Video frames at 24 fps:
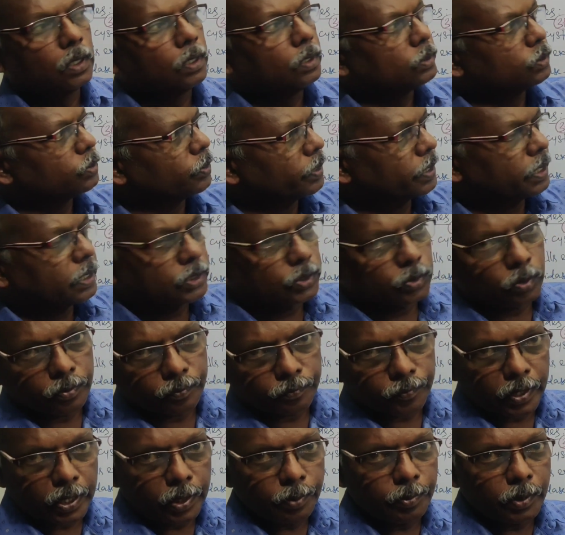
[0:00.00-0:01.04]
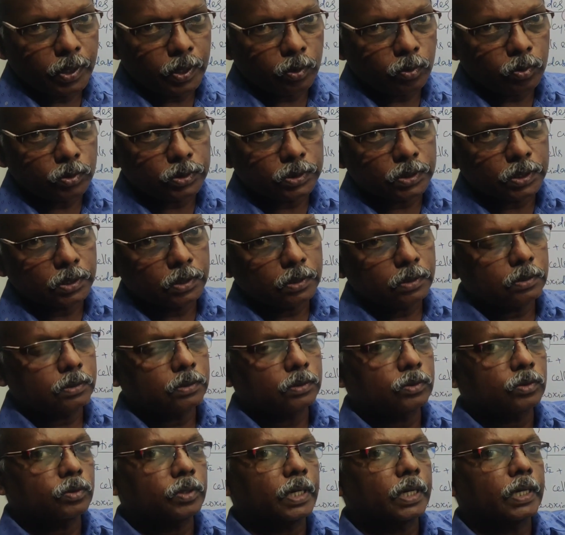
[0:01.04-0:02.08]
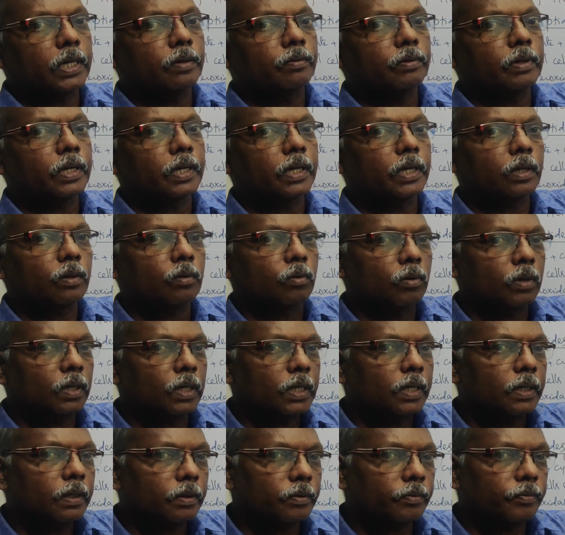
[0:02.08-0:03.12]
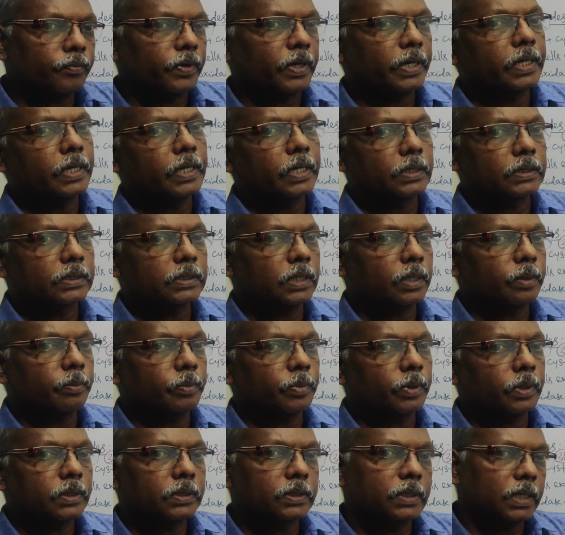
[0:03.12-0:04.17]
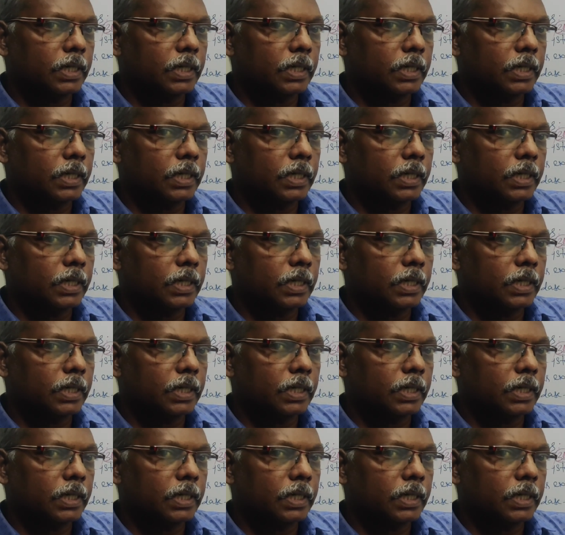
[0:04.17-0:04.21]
So it is a 5-mark question. So I have taken only 5 examples.